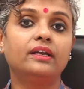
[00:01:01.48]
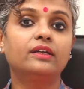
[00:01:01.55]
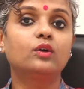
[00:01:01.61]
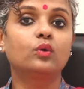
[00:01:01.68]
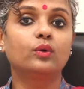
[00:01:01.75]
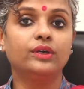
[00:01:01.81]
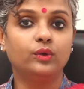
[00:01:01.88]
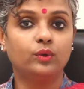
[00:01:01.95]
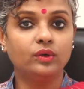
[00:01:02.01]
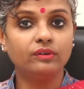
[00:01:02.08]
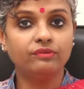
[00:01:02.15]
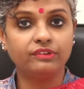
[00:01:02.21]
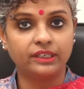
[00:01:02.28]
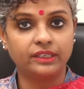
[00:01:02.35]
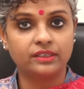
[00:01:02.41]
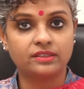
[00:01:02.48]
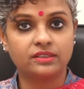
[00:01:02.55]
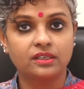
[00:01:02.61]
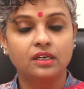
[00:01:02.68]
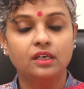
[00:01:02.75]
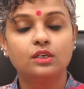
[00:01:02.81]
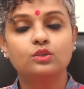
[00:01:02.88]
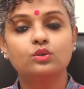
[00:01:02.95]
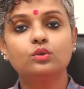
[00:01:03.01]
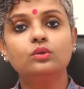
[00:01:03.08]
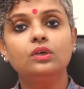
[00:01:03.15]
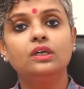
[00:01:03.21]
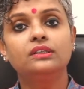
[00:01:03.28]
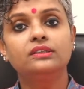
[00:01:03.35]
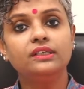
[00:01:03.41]
and grow into a fetus.
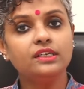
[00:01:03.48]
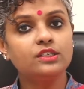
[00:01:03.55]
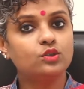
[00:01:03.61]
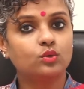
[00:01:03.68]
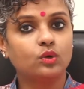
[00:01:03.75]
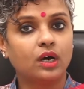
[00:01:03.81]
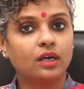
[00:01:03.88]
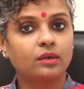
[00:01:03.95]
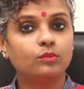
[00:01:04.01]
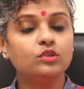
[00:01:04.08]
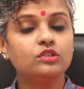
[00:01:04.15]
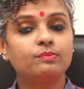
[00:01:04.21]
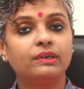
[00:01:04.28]
So these two hormones